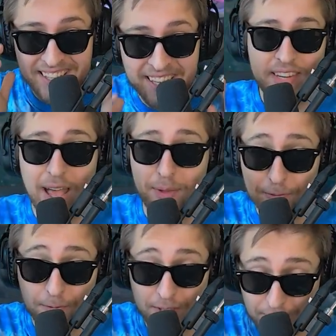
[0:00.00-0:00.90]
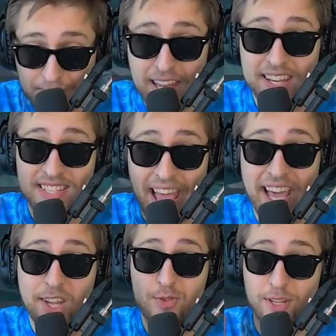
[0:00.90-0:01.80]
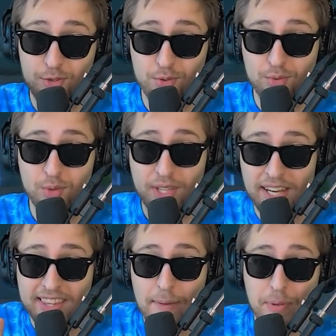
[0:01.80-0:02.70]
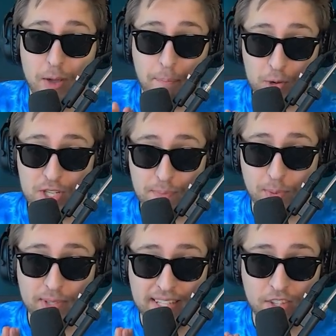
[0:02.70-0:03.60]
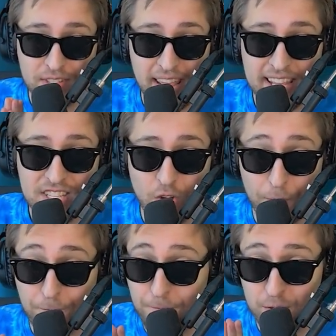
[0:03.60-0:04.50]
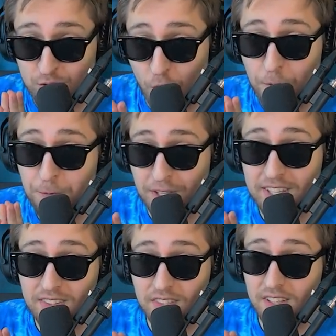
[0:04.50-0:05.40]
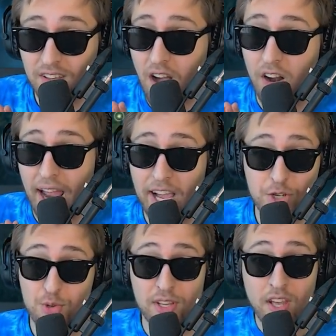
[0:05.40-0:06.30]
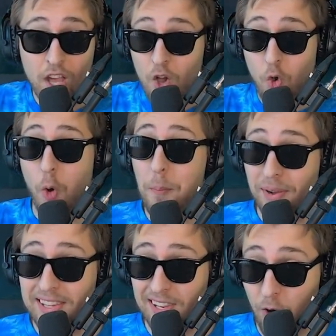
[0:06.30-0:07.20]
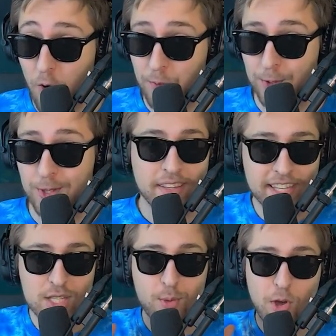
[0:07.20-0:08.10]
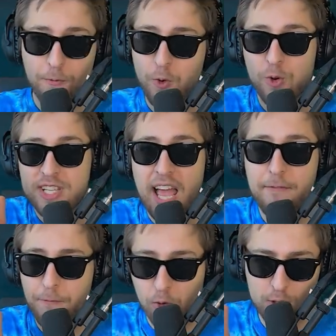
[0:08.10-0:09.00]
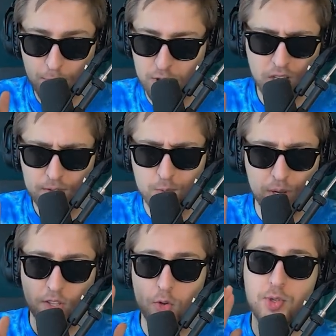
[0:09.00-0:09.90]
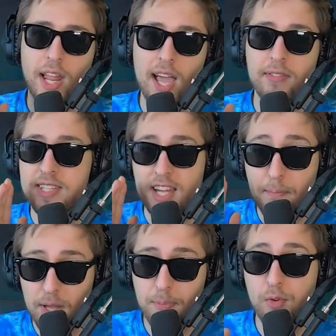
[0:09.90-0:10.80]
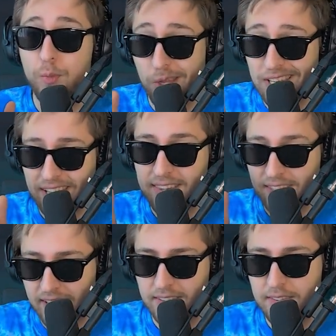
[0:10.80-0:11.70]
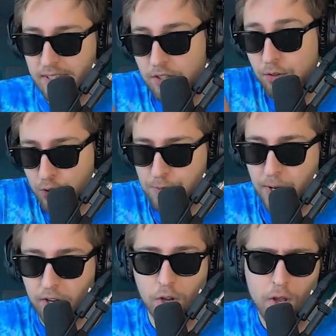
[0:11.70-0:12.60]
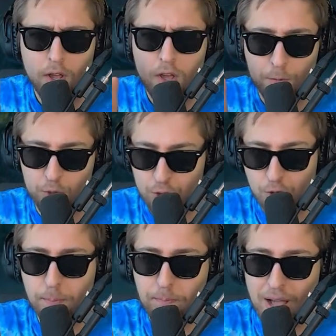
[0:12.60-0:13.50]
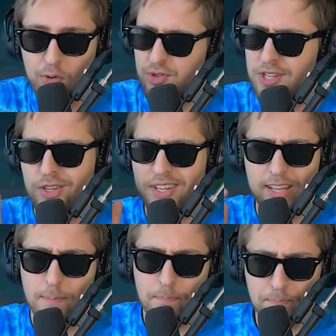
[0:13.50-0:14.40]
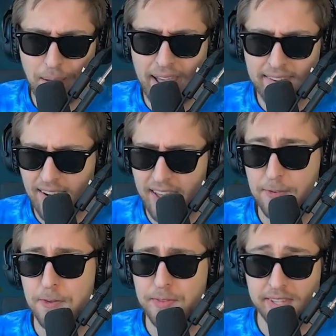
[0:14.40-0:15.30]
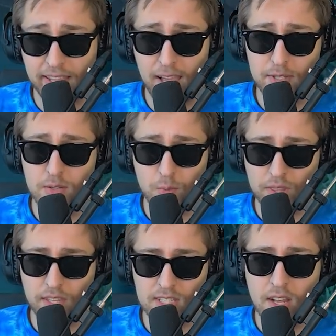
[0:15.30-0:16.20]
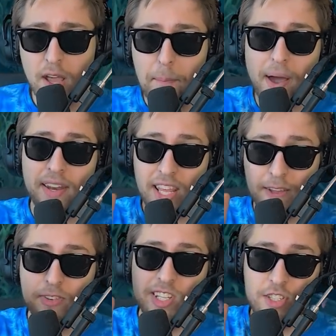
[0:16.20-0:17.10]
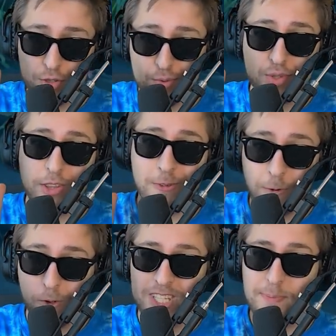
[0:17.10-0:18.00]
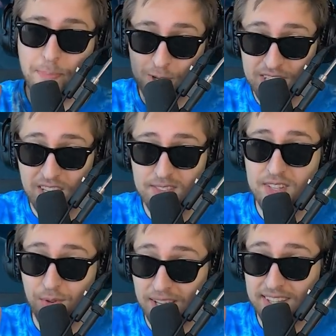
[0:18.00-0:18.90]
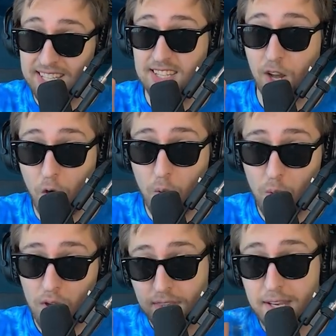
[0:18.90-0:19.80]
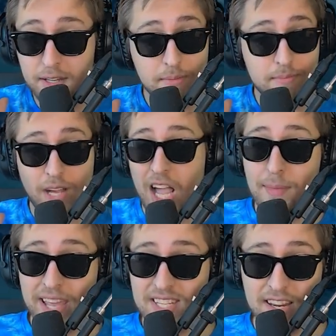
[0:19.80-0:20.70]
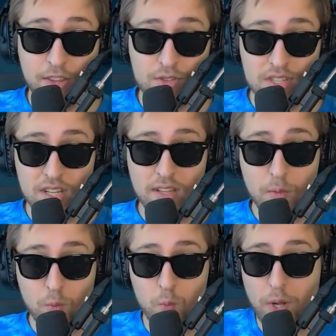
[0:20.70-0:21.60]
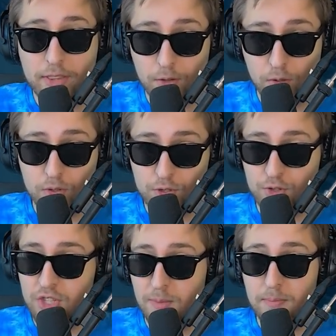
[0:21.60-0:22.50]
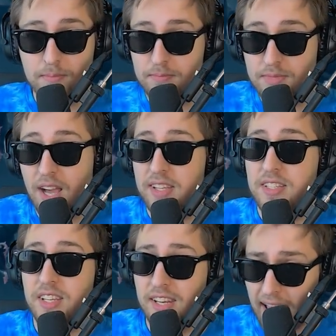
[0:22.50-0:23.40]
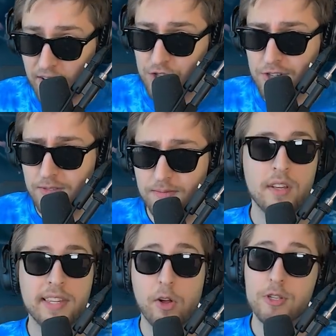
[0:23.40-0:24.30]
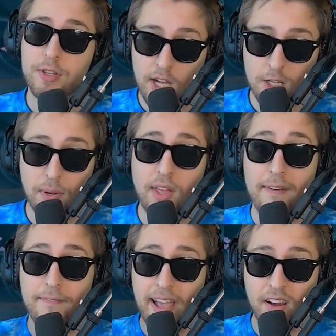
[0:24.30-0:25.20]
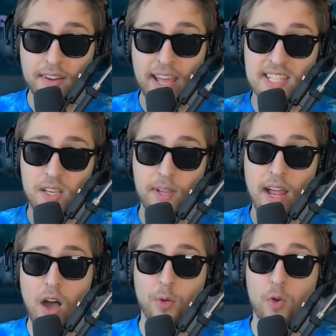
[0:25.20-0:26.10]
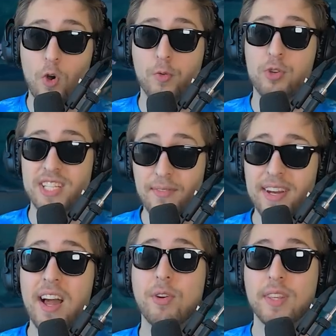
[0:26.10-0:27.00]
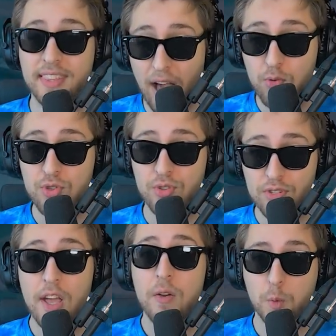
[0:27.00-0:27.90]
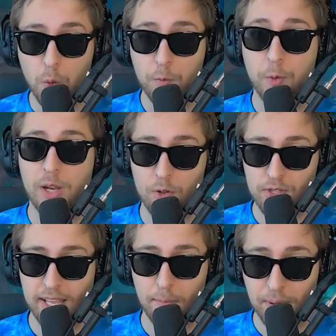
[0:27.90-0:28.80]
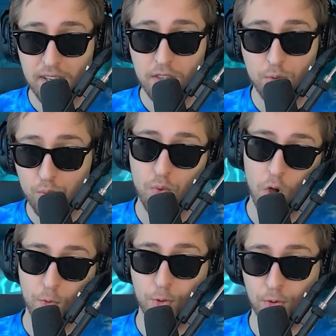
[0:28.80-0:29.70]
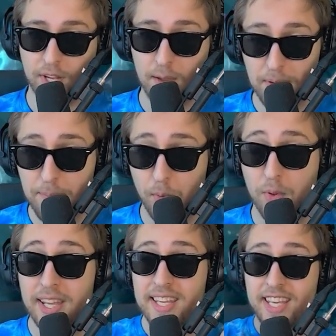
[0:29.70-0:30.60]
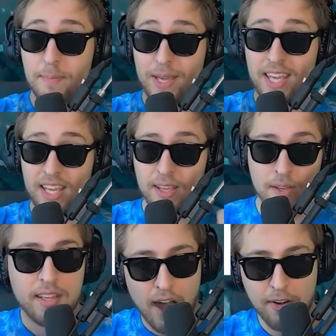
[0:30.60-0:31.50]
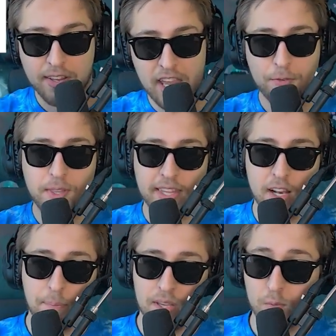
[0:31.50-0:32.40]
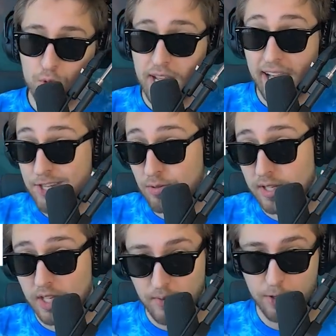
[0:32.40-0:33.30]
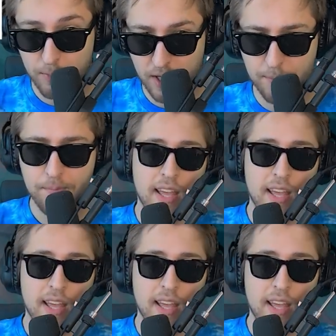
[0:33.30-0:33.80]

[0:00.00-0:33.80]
Damn, if that is actually true, then it can be possible that the days of soft inting are actually completely over. This will of course have false positives when it goes live, and some people will get hit in the crossfire. For sure, Baus doesn't get banned like 15 times with this, but if it's true that the false positives rate is low, then I'm excited to see what the new system does in action. They also talked about how Vanguard has given out over 700,000 wrongfully lost LP to over 30k people. Yippee! 100k of that LP was actually given to me.